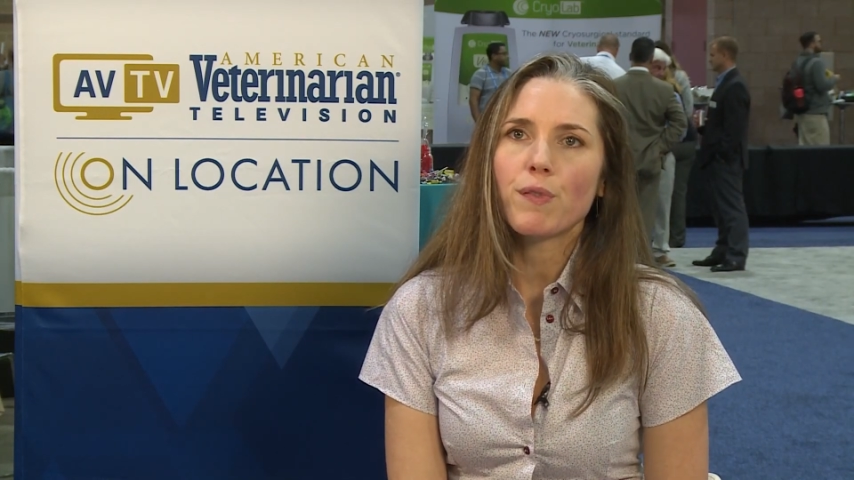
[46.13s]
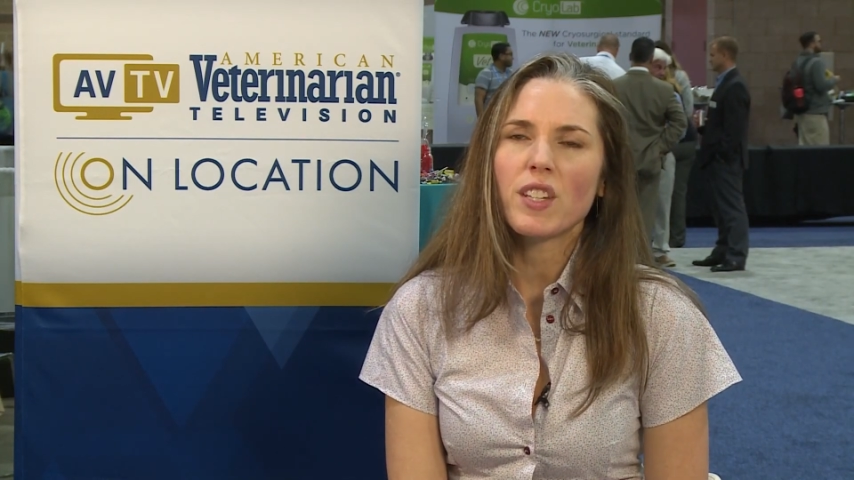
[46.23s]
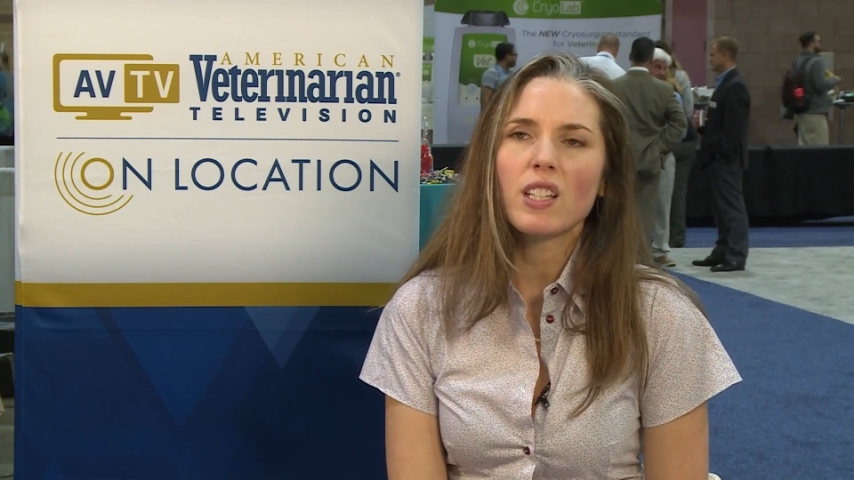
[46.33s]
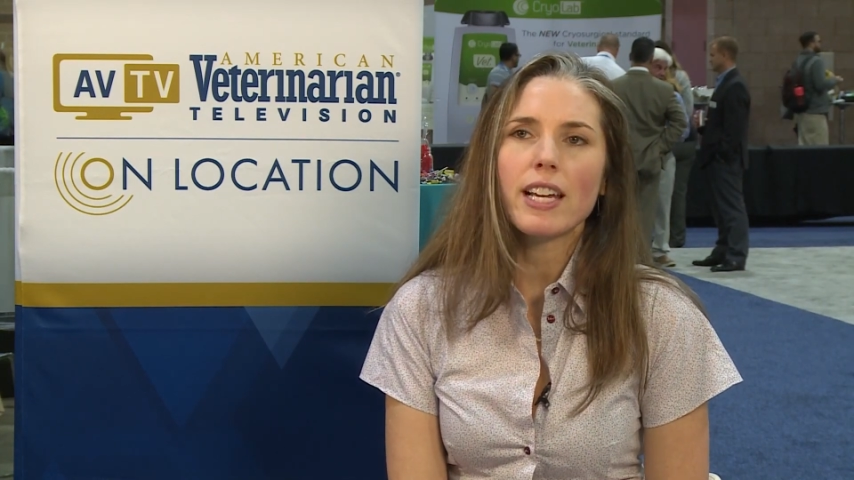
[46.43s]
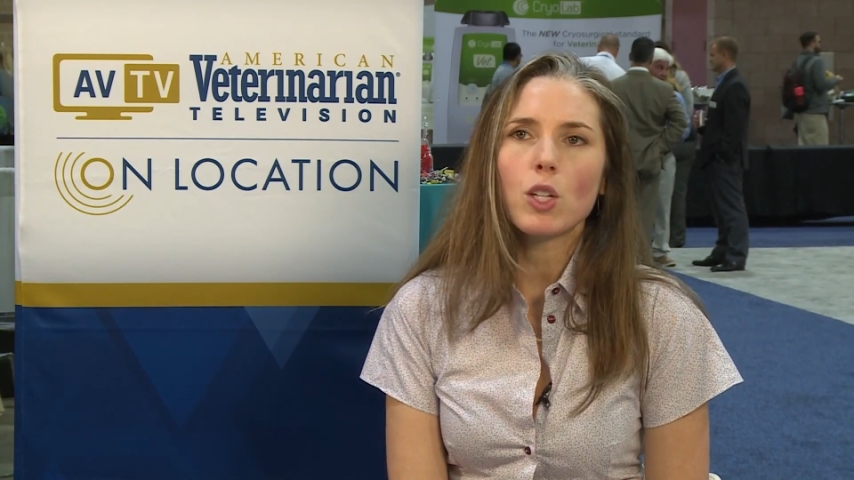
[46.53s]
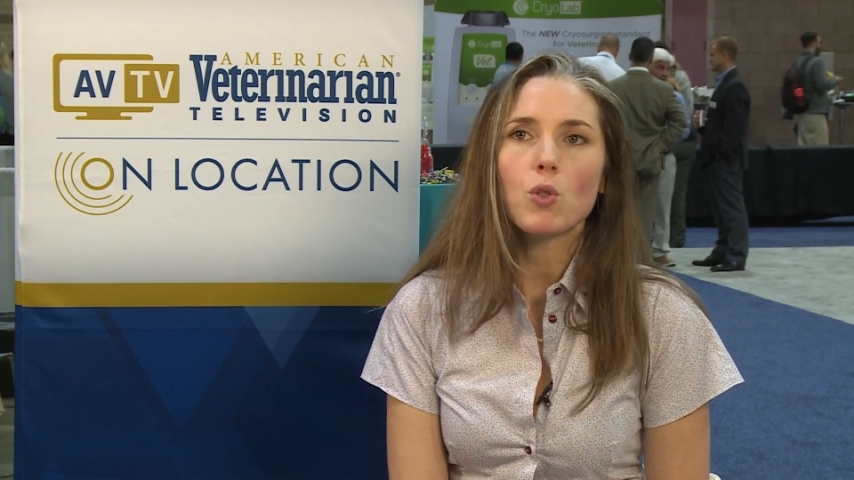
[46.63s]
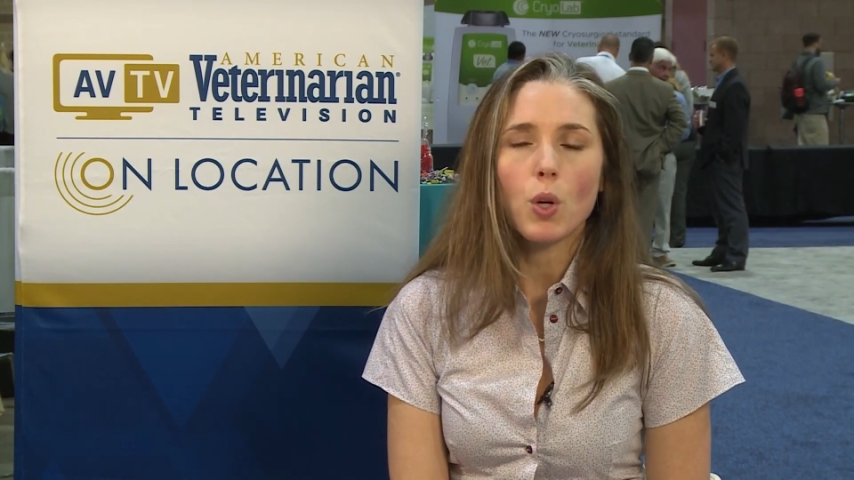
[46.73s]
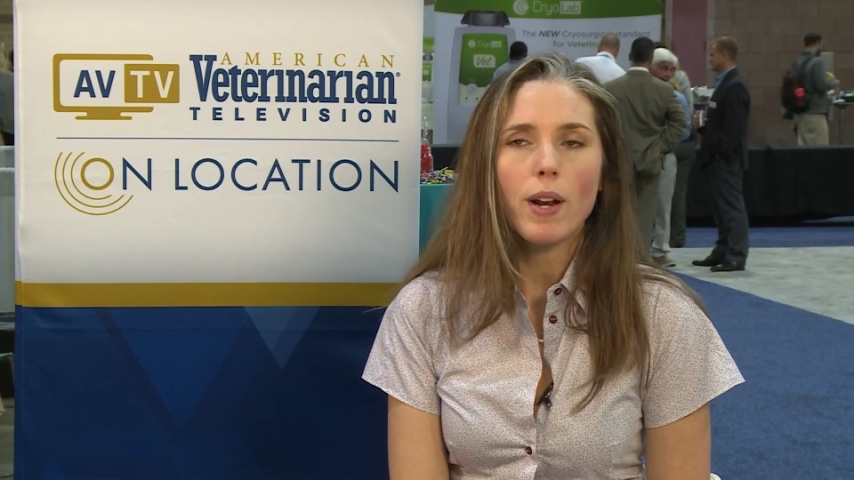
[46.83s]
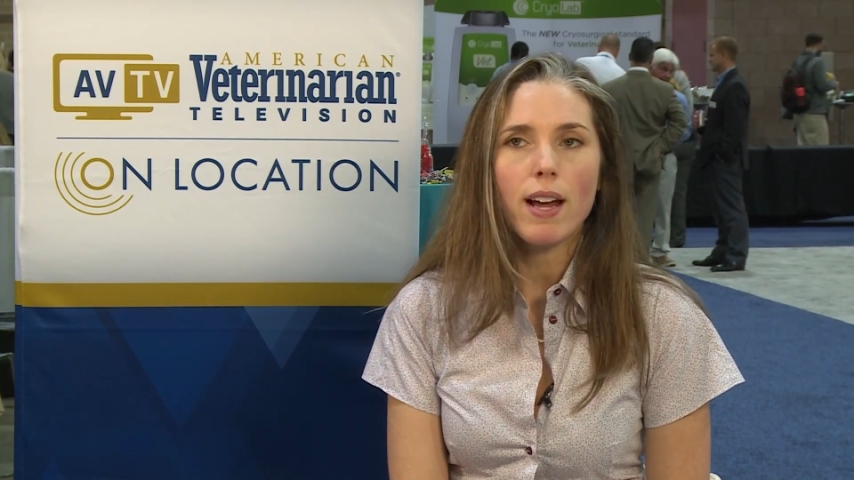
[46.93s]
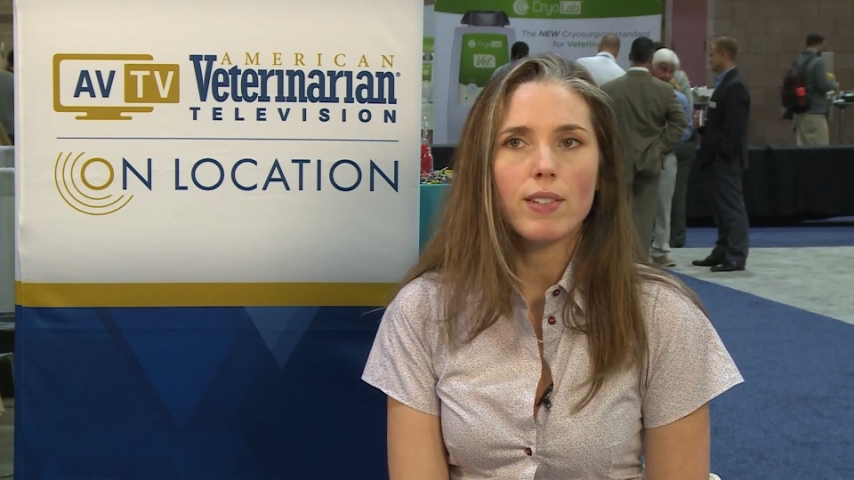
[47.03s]
feel like you
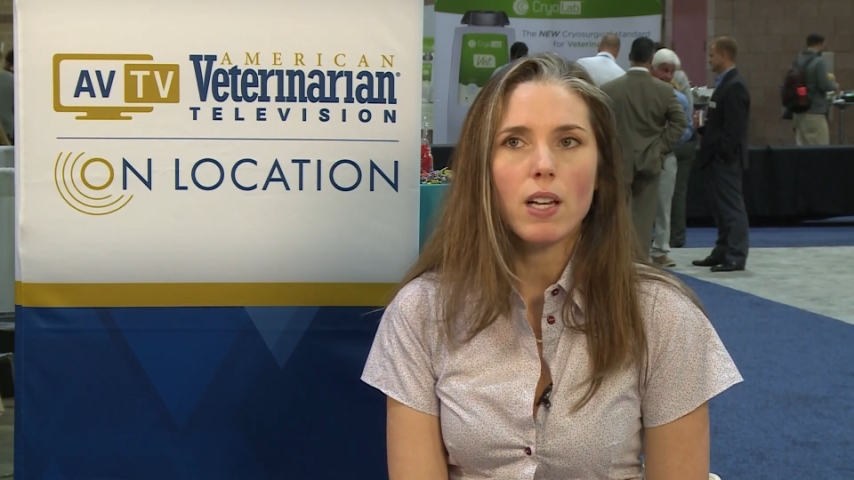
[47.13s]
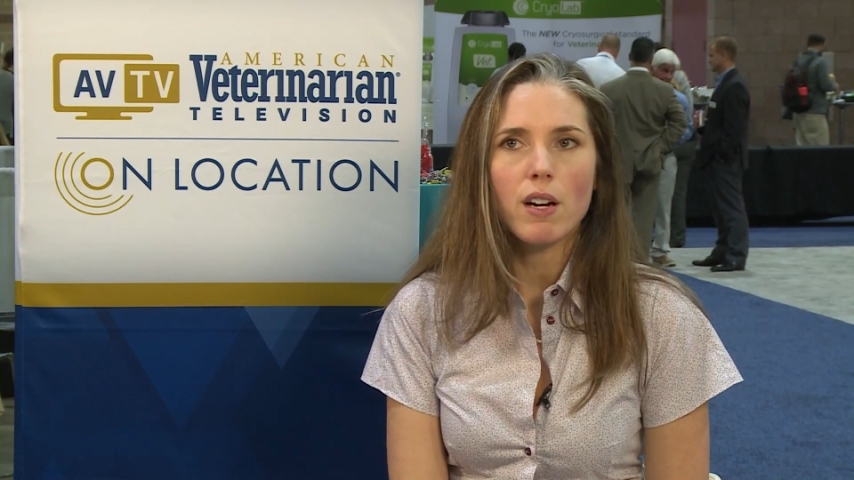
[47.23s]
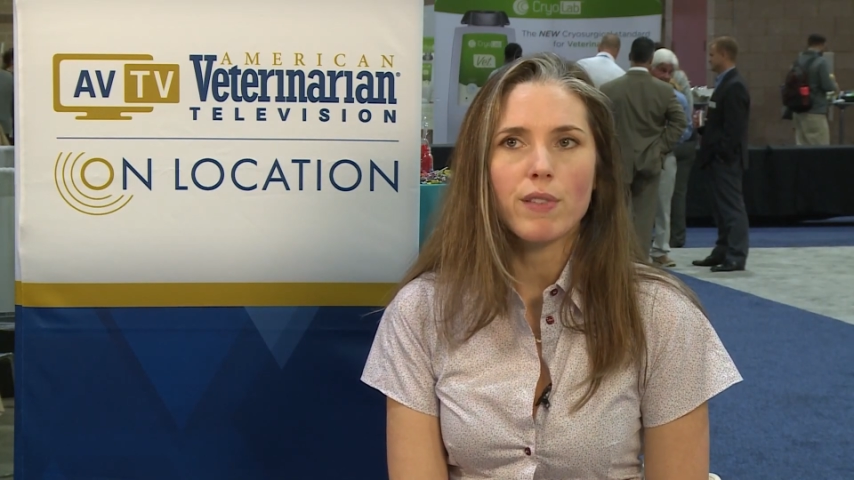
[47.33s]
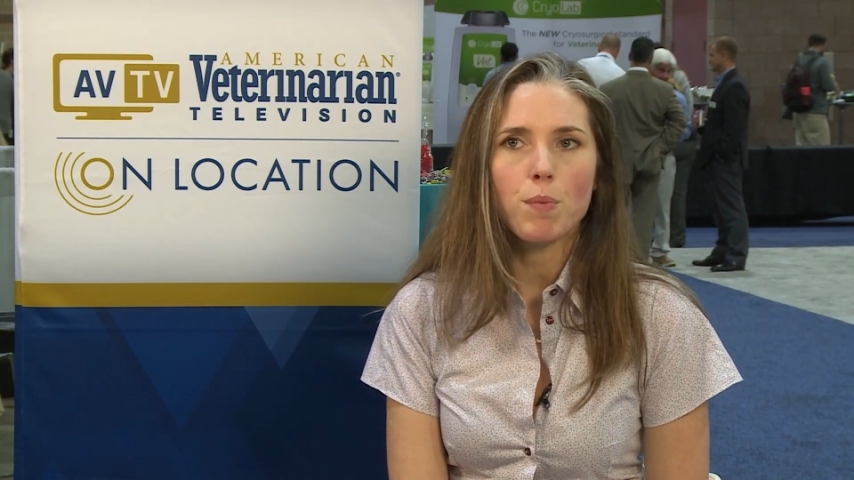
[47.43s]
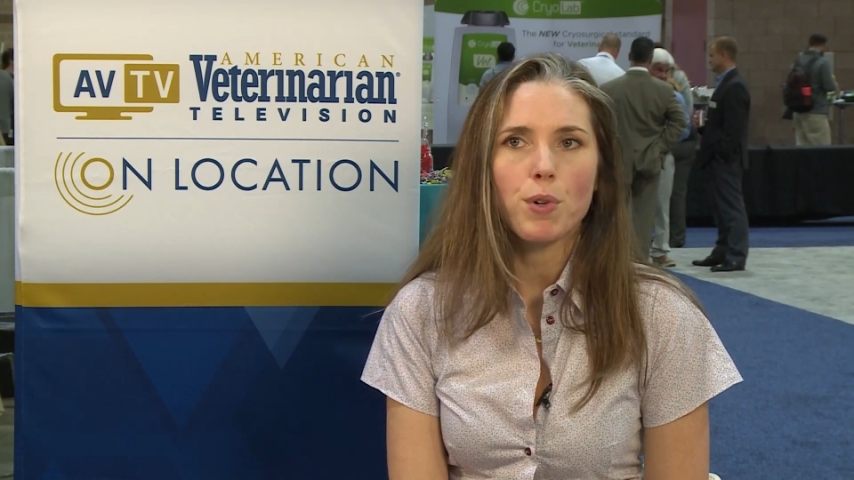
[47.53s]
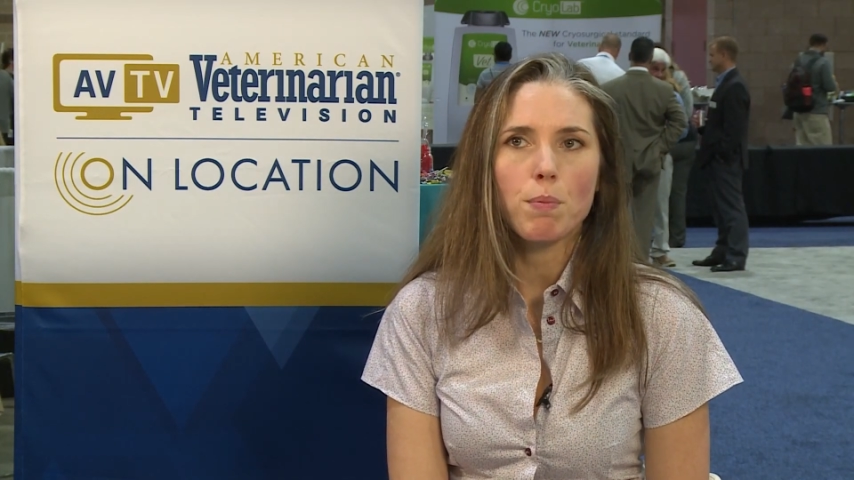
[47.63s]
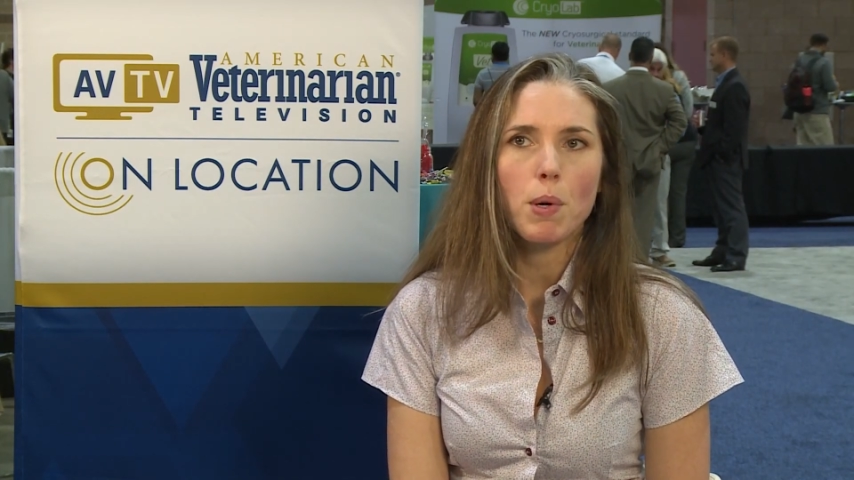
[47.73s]
don't have a lot of upward